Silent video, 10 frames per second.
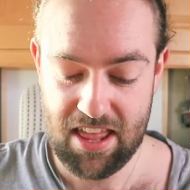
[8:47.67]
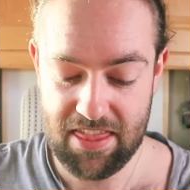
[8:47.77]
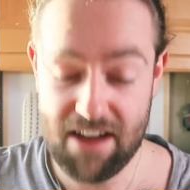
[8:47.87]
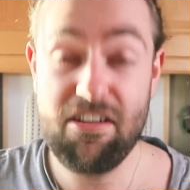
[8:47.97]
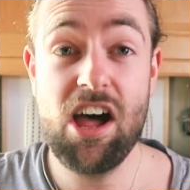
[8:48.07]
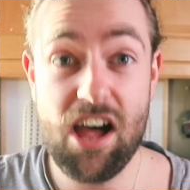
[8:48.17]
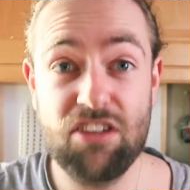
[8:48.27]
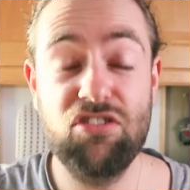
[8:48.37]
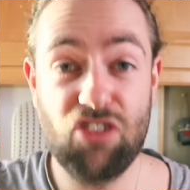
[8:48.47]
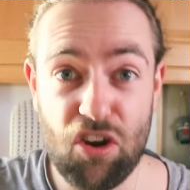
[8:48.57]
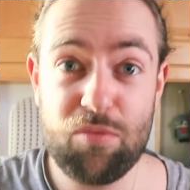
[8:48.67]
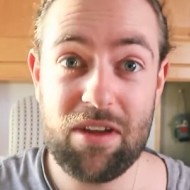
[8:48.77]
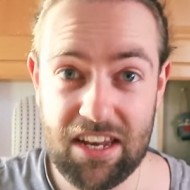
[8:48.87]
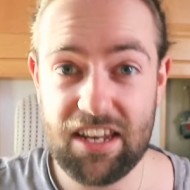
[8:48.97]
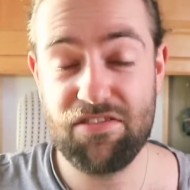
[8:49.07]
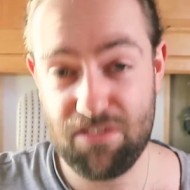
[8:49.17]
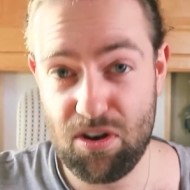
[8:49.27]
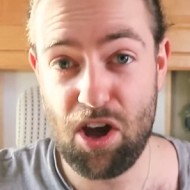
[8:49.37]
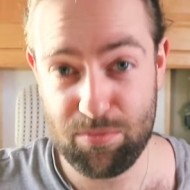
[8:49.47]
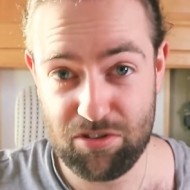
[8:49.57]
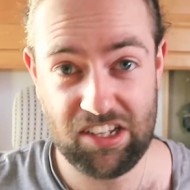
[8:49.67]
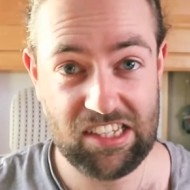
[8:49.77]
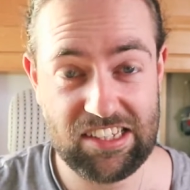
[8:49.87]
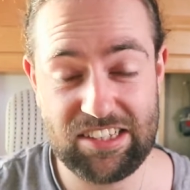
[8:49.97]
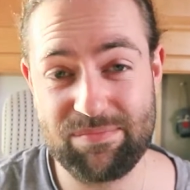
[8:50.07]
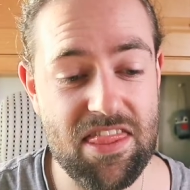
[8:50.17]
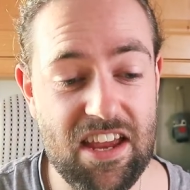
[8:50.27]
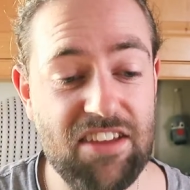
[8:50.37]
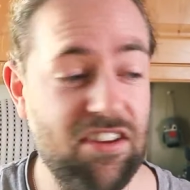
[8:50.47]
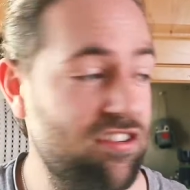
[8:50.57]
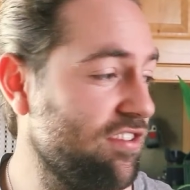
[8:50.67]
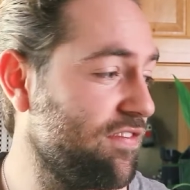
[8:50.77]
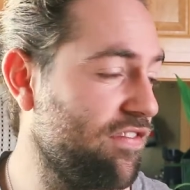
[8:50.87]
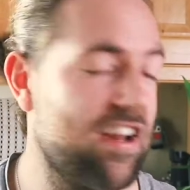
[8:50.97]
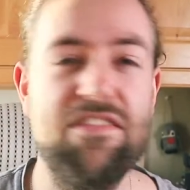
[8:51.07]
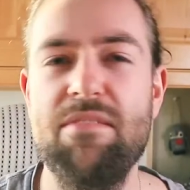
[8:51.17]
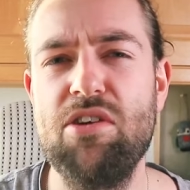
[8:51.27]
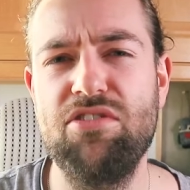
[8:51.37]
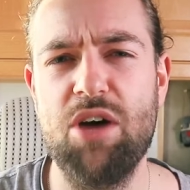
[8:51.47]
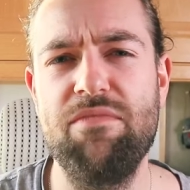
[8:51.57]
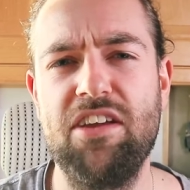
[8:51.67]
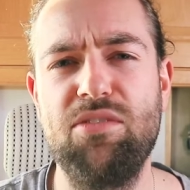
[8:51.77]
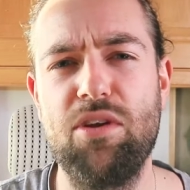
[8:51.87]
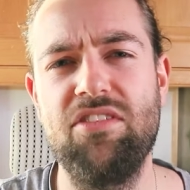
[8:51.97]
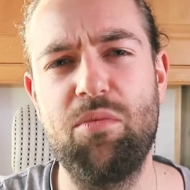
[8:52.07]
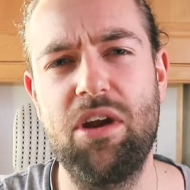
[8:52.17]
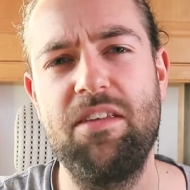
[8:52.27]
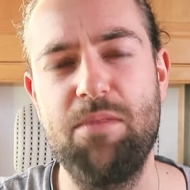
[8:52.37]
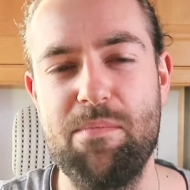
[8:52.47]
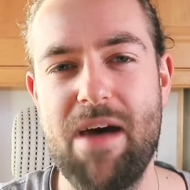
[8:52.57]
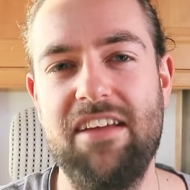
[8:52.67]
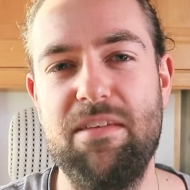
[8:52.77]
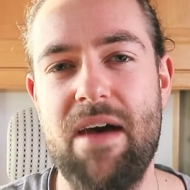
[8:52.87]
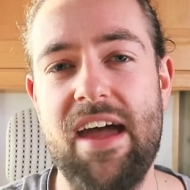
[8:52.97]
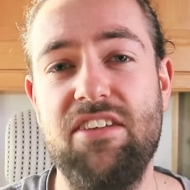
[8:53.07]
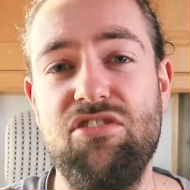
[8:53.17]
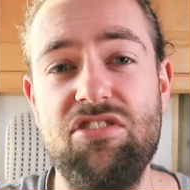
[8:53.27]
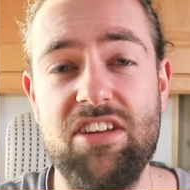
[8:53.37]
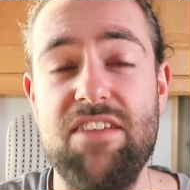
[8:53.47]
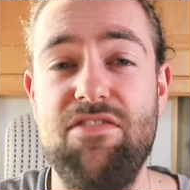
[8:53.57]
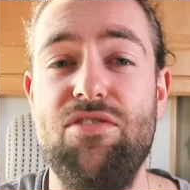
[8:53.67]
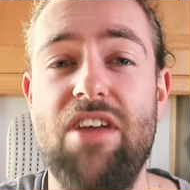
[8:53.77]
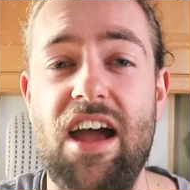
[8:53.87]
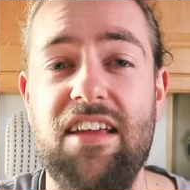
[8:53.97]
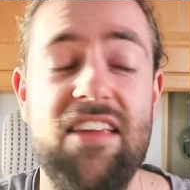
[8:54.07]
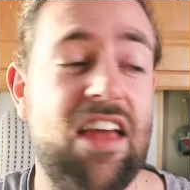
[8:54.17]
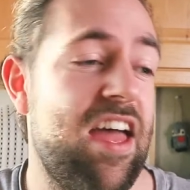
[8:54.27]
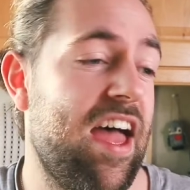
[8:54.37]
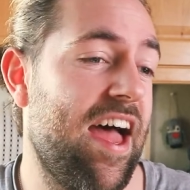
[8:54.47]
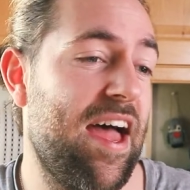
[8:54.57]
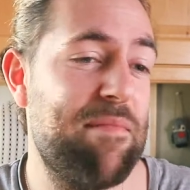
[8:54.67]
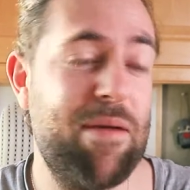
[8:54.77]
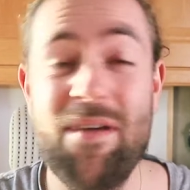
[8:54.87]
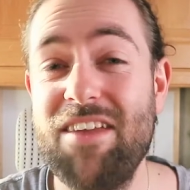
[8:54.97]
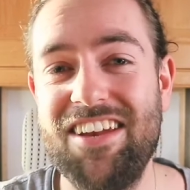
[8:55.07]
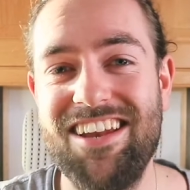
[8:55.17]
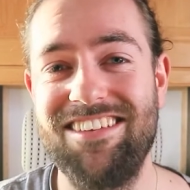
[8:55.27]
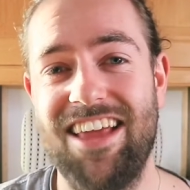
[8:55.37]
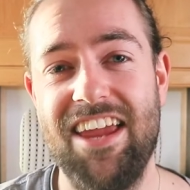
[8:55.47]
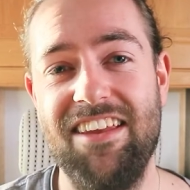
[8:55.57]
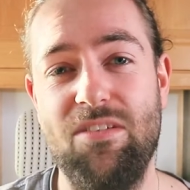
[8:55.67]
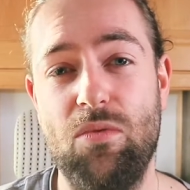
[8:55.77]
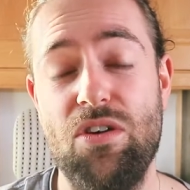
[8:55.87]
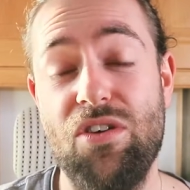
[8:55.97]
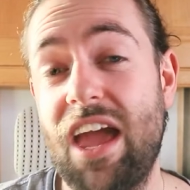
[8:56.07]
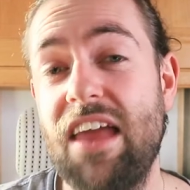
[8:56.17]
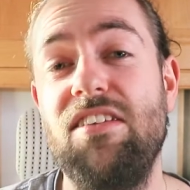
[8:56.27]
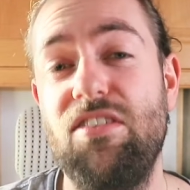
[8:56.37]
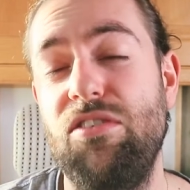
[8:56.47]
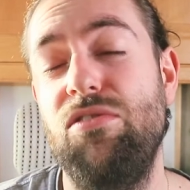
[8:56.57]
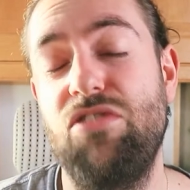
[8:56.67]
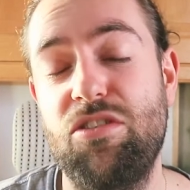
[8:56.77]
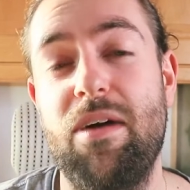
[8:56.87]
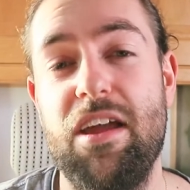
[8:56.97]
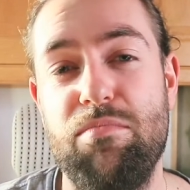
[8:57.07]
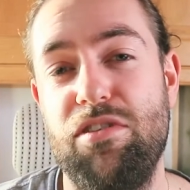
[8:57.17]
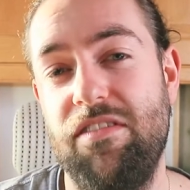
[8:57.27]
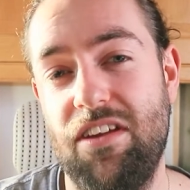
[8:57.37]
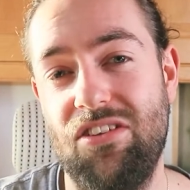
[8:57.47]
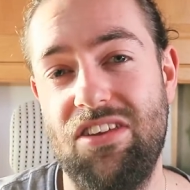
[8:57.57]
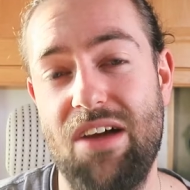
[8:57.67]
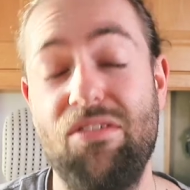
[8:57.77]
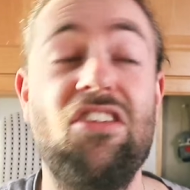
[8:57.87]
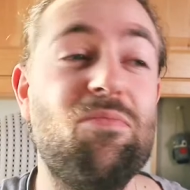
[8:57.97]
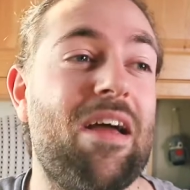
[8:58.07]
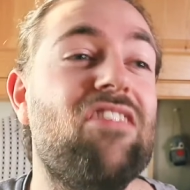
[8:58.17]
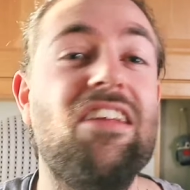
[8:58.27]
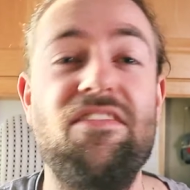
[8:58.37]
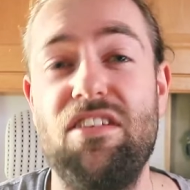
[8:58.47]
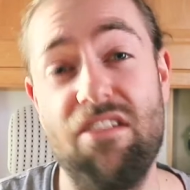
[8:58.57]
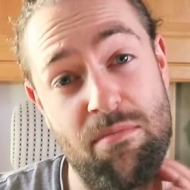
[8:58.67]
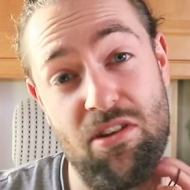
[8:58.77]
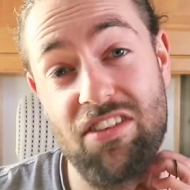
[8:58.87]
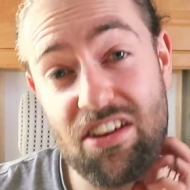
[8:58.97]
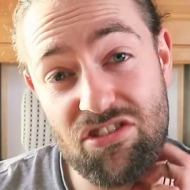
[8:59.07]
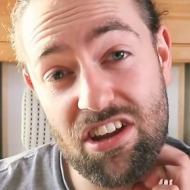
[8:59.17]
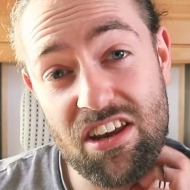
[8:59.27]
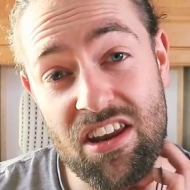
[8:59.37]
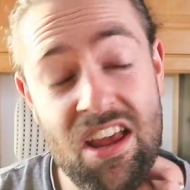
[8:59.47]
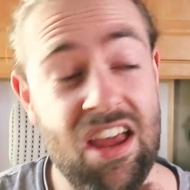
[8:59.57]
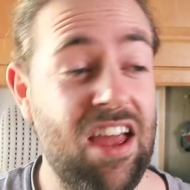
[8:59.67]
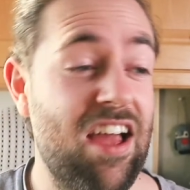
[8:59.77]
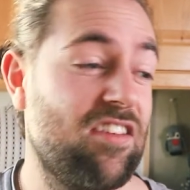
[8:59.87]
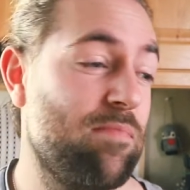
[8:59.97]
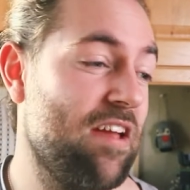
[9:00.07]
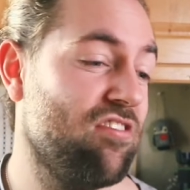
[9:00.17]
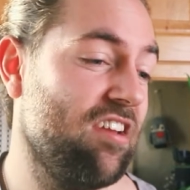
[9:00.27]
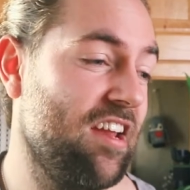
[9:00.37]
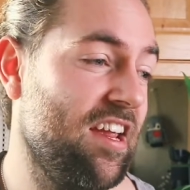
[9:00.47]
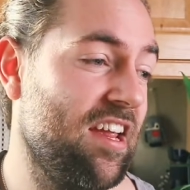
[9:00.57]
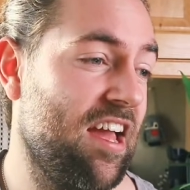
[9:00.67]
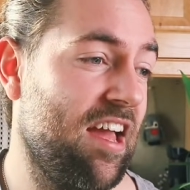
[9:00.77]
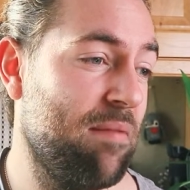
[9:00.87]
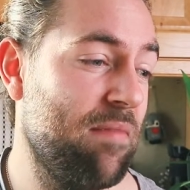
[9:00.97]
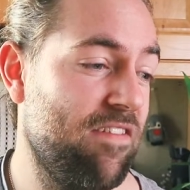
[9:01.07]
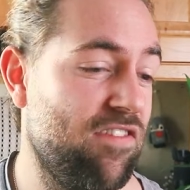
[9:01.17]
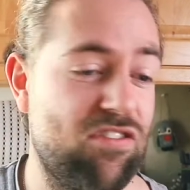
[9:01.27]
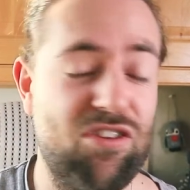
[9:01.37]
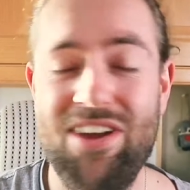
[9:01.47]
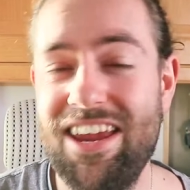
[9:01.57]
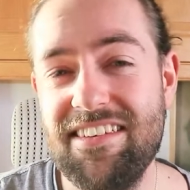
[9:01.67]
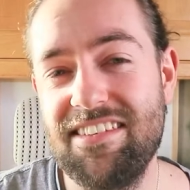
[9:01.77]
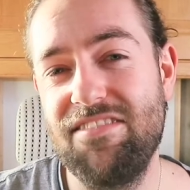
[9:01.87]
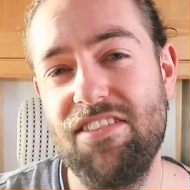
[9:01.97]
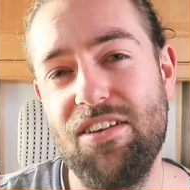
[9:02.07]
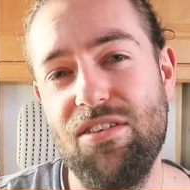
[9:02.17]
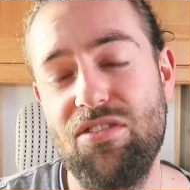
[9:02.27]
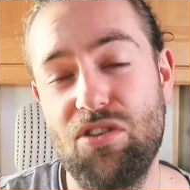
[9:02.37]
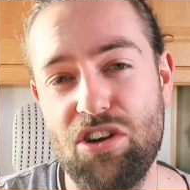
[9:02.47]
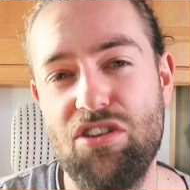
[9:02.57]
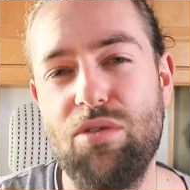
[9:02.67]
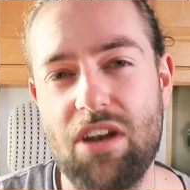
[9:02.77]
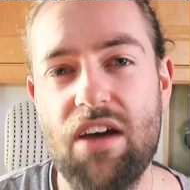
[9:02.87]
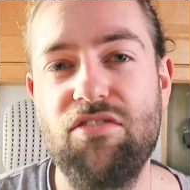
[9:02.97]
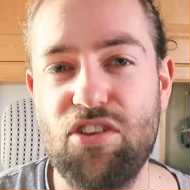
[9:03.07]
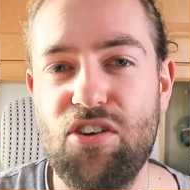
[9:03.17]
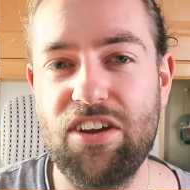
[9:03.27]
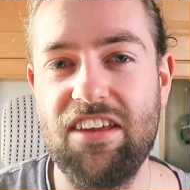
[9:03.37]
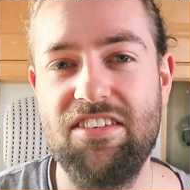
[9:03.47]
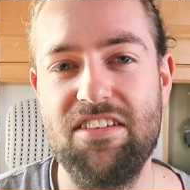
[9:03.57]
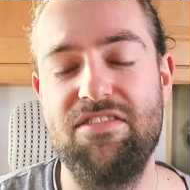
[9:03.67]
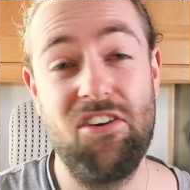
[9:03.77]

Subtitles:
There are so many different options. These are just 3 of the most obvious ones I wanted to put back to back, just to give you guys a bit of an insight into what you can do just by improving your sound, especially if you're a musician, especially if you do interviews or you do a lot of talky stuff